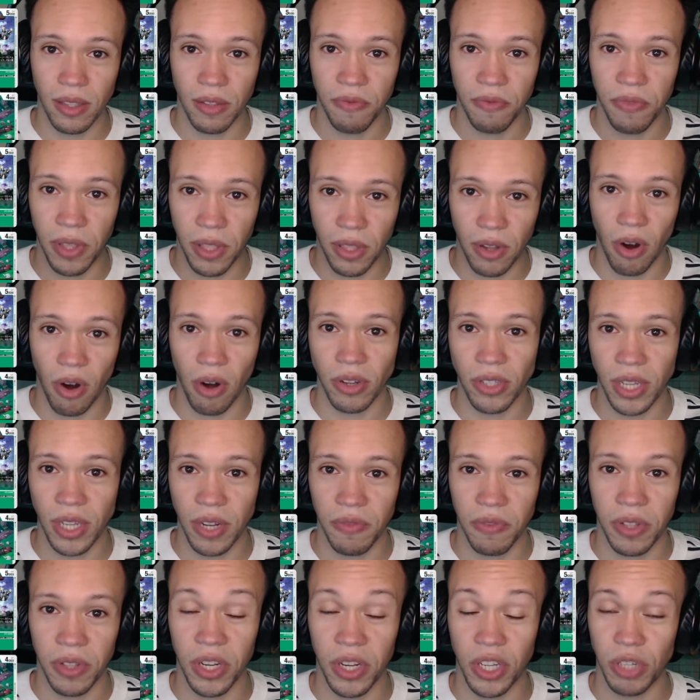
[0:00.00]
the 5th card set
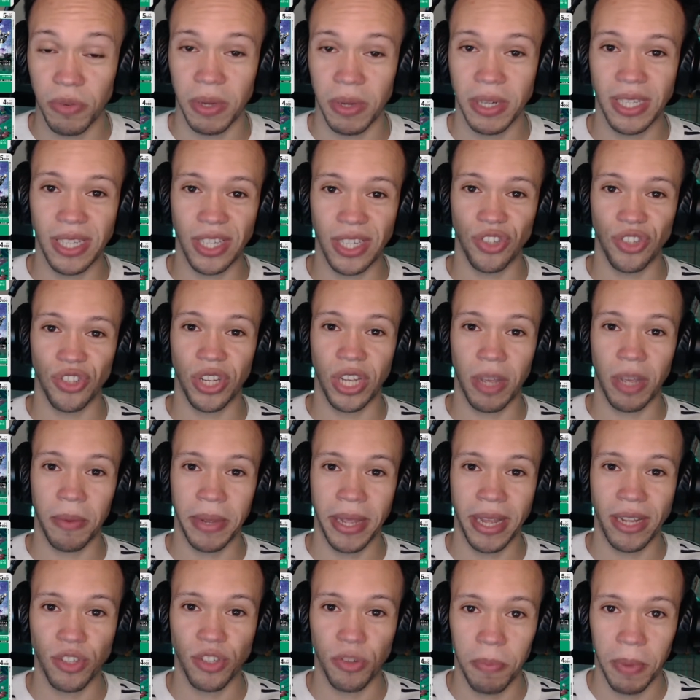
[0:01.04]
for the Digimon TCG coming
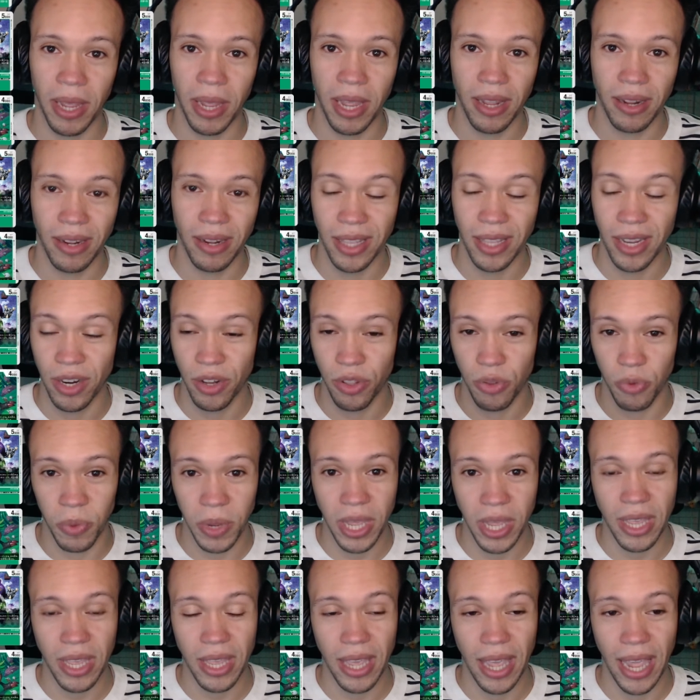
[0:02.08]
out in Japan at the end of the
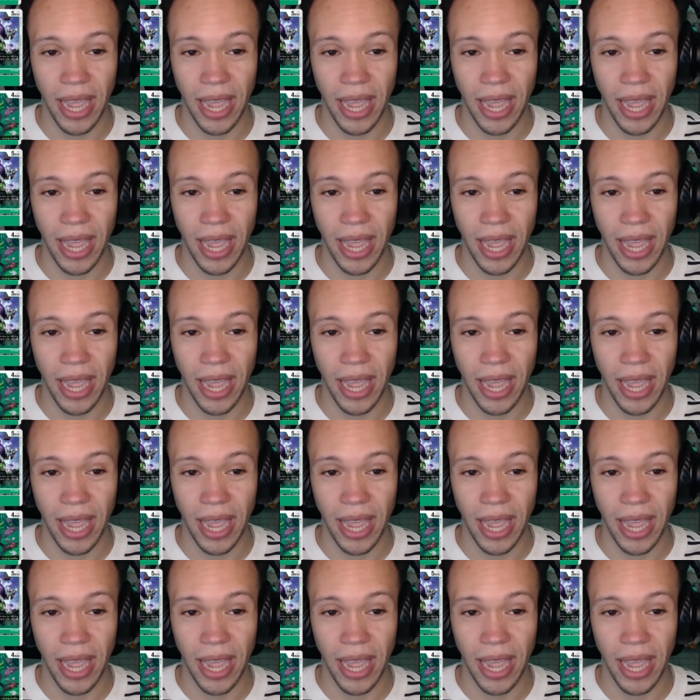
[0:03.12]
week,